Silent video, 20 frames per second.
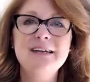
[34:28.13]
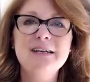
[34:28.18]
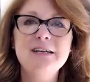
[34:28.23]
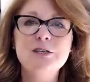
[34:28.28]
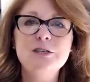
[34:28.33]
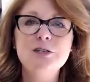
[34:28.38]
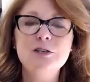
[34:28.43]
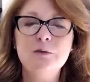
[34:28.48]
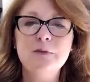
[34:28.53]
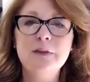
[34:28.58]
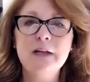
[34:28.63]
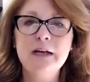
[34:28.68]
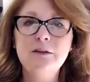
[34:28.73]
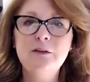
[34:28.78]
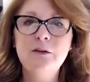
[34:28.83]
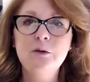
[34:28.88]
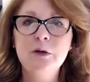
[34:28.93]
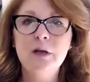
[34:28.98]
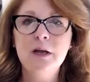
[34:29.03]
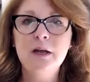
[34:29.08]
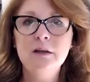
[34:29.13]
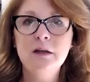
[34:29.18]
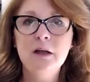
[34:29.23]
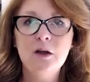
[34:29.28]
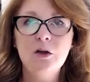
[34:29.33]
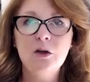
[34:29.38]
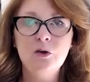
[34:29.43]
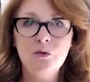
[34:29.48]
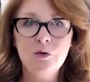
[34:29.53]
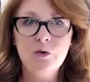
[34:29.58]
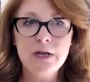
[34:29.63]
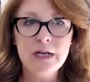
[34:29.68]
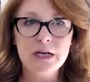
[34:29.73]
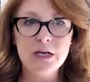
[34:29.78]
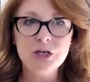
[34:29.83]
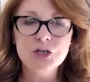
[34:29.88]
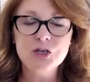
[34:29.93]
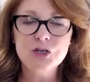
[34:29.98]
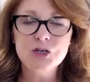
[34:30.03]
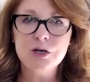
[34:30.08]
so that you can
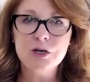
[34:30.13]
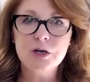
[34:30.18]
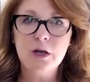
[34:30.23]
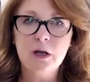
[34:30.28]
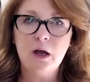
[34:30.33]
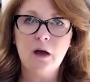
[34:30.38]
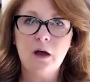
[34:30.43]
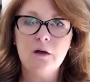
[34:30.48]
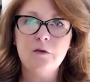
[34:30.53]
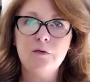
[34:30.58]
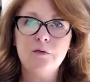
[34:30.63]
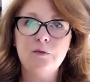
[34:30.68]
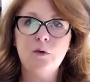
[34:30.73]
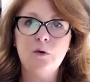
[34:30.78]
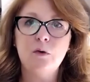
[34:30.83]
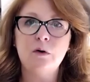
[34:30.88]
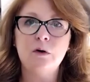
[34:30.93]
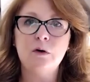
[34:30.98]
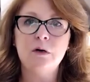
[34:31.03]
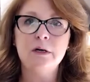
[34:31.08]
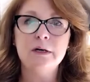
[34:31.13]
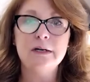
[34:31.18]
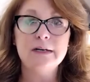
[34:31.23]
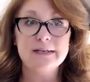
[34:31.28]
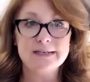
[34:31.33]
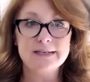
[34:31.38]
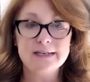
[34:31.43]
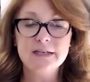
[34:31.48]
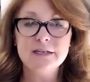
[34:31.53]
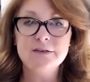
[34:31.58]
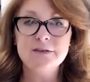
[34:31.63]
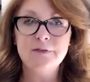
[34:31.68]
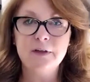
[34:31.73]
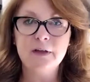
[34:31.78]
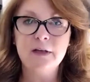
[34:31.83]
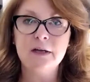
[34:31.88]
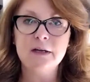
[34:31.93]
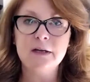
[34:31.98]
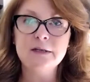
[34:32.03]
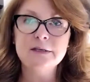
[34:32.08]
reach for 6
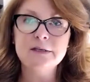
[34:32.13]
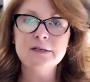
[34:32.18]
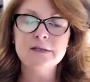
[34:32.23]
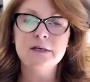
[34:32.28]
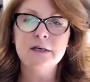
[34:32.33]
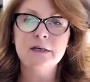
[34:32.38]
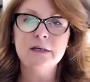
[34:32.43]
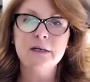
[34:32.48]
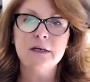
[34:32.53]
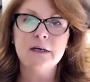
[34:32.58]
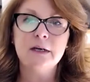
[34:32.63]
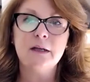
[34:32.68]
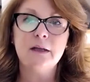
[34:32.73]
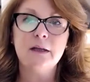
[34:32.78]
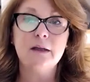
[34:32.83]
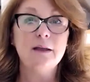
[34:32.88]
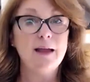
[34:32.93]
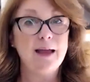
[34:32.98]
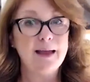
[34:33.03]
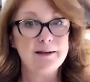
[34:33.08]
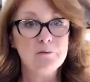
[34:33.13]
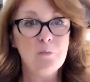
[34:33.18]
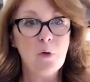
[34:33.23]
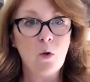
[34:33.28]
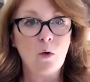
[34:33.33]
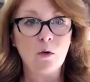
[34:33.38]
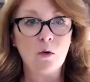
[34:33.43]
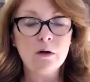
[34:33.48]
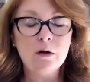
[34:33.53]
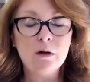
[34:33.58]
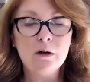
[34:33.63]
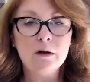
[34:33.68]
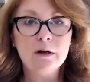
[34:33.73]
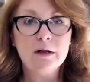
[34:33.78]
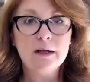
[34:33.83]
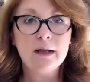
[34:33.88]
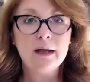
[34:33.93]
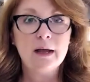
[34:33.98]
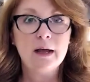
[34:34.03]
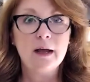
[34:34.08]
figures and more,
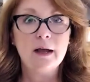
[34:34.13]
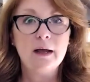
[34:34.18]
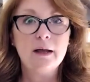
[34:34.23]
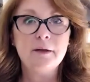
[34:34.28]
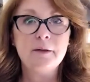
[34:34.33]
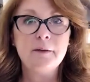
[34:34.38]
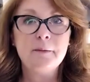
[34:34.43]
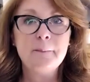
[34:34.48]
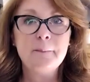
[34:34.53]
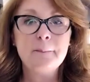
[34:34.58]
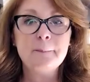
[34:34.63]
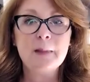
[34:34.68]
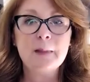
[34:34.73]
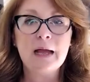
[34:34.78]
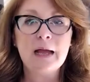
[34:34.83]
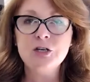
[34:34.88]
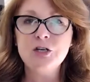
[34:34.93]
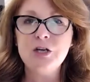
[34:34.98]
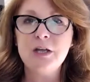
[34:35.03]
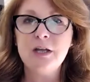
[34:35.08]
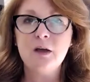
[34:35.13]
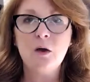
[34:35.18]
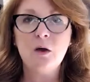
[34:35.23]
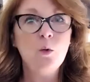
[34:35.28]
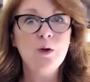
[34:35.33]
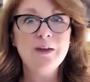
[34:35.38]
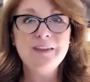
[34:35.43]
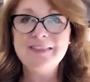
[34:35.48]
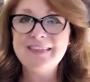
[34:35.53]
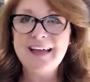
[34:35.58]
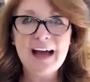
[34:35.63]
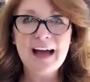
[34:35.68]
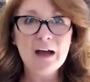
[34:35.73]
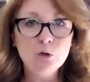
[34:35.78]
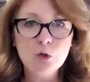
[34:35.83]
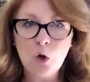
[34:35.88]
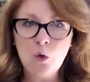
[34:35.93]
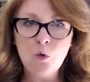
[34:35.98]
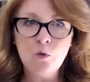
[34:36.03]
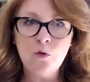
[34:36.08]
actually
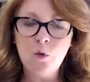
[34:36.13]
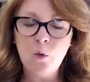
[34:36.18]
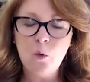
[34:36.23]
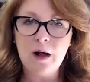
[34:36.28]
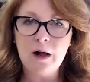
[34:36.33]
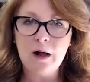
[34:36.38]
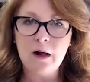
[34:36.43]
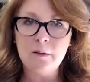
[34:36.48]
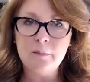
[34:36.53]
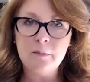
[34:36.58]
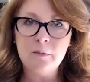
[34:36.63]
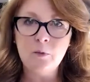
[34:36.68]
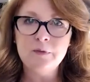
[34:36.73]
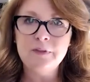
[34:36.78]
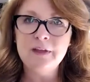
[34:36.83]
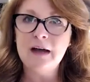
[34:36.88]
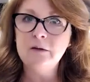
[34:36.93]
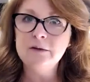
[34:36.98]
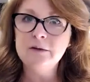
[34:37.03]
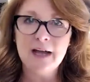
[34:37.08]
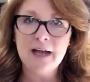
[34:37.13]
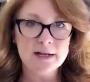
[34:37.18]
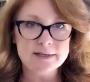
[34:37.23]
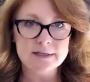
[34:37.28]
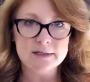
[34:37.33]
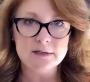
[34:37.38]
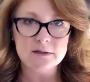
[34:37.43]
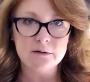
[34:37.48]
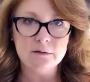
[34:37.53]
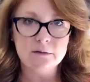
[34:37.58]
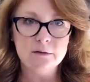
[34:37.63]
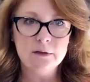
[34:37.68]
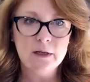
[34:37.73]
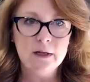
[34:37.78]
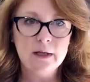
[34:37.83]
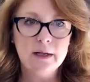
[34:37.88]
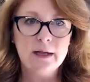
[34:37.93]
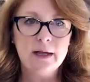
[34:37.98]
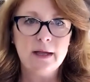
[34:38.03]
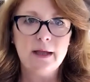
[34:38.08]
without overwhelm, without hustle,
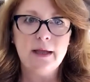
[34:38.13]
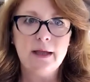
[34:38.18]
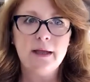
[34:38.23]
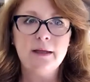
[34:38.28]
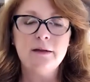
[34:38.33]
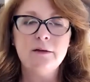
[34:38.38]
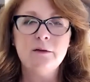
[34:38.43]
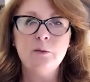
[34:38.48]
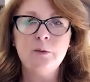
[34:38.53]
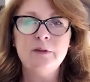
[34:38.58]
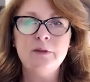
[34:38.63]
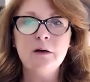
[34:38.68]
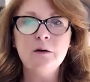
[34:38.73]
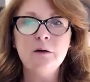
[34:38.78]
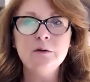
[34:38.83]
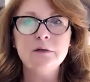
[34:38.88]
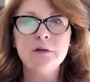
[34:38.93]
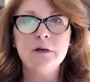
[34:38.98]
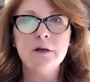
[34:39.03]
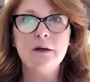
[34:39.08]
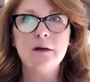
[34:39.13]
and without